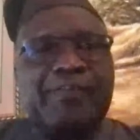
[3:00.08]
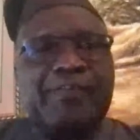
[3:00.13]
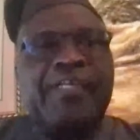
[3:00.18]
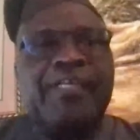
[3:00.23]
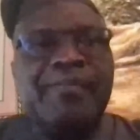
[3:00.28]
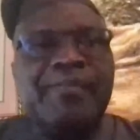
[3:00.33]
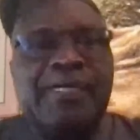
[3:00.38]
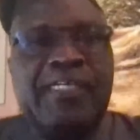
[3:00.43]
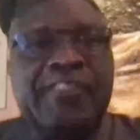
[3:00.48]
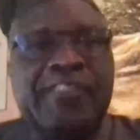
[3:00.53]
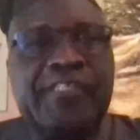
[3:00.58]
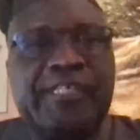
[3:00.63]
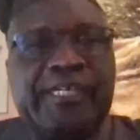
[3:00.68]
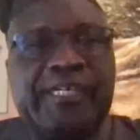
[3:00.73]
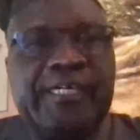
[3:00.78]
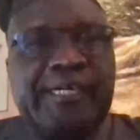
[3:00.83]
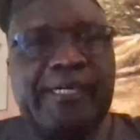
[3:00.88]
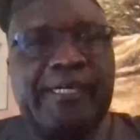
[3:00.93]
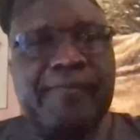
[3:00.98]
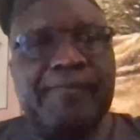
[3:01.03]
very much,
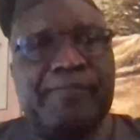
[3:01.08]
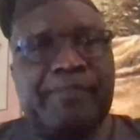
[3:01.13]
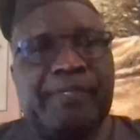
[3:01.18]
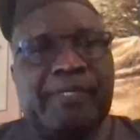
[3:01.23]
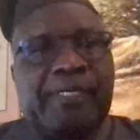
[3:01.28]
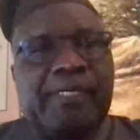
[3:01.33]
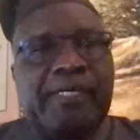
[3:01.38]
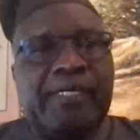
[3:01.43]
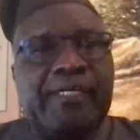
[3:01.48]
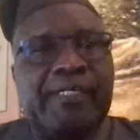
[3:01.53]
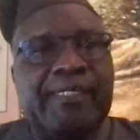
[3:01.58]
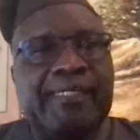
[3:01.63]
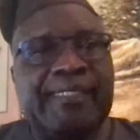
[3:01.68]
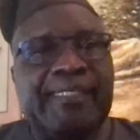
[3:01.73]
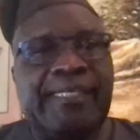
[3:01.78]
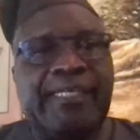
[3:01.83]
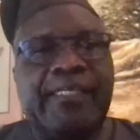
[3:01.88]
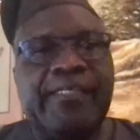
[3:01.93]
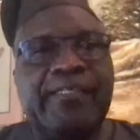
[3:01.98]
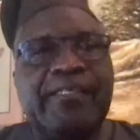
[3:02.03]
um, uh,
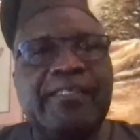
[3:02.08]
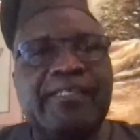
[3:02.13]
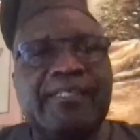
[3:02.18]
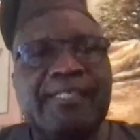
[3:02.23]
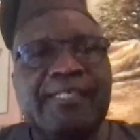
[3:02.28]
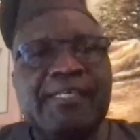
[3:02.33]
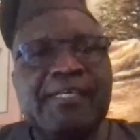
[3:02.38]
Dean.